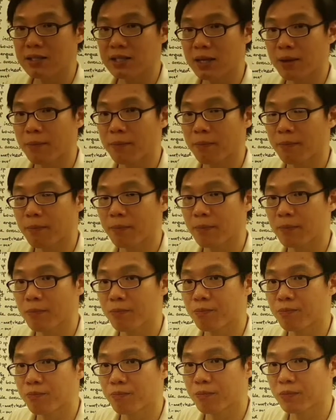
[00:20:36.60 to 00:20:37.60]
some
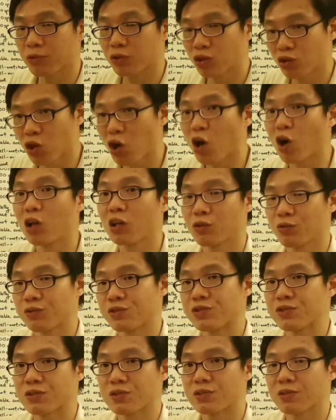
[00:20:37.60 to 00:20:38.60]

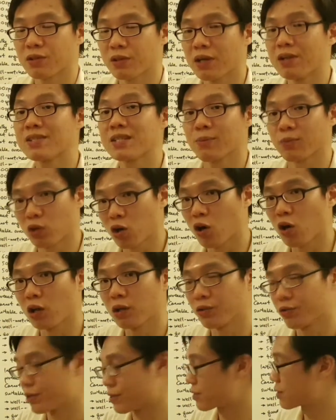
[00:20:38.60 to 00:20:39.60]
tolerance. There is some
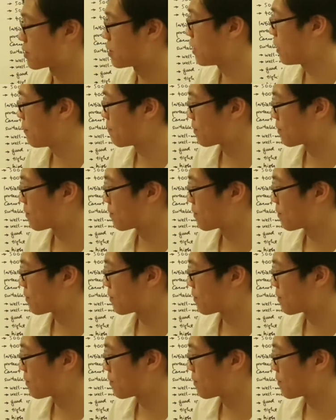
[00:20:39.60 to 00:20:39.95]
tolerance.